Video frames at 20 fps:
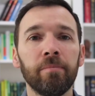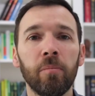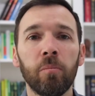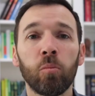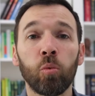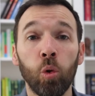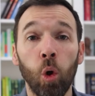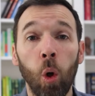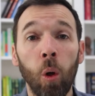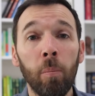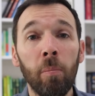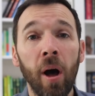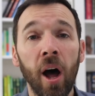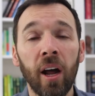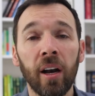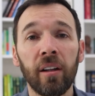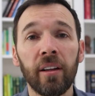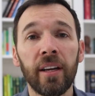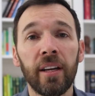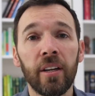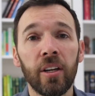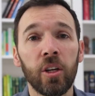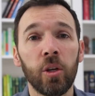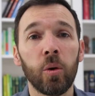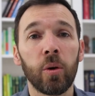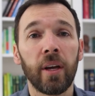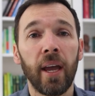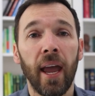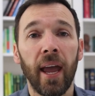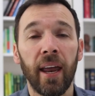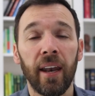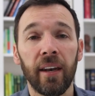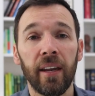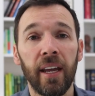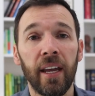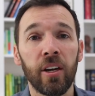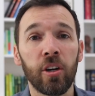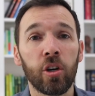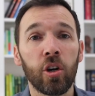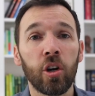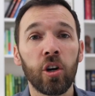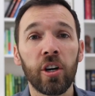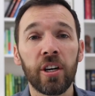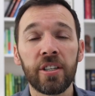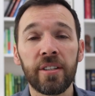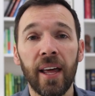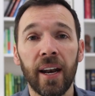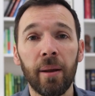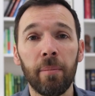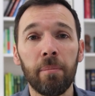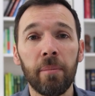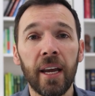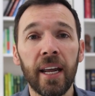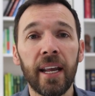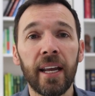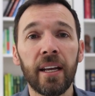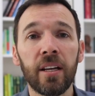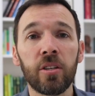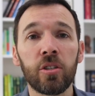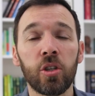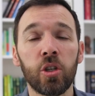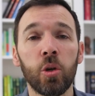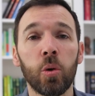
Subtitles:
role model it, you can encourage that in meetings,